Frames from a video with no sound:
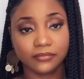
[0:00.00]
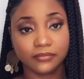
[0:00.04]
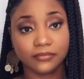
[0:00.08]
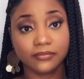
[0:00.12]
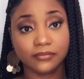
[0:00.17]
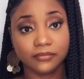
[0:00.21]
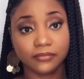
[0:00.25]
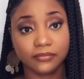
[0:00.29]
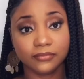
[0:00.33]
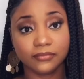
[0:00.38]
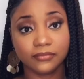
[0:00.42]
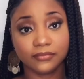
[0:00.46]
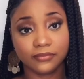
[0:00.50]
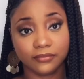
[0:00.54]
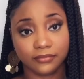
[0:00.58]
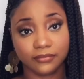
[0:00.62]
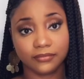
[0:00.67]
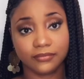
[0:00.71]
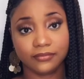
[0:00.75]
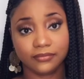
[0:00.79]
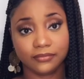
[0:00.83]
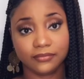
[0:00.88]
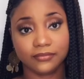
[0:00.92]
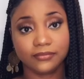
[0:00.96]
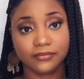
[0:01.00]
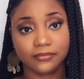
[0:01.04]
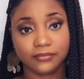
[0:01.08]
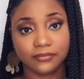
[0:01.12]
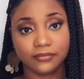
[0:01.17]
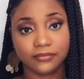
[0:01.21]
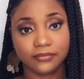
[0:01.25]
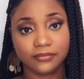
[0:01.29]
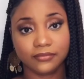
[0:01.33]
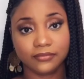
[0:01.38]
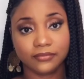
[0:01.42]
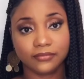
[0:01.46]

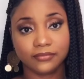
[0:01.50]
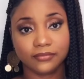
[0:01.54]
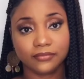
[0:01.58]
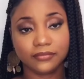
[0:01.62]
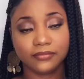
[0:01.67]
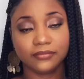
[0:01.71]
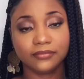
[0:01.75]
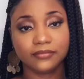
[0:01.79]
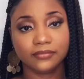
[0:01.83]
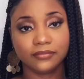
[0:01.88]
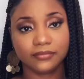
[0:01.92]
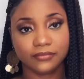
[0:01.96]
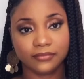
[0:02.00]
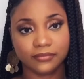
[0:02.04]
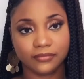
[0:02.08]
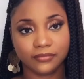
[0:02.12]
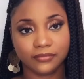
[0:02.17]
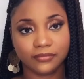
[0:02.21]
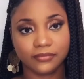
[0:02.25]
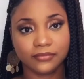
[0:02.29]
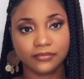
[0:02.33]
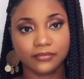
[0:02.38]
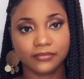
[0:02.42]
(not speaking)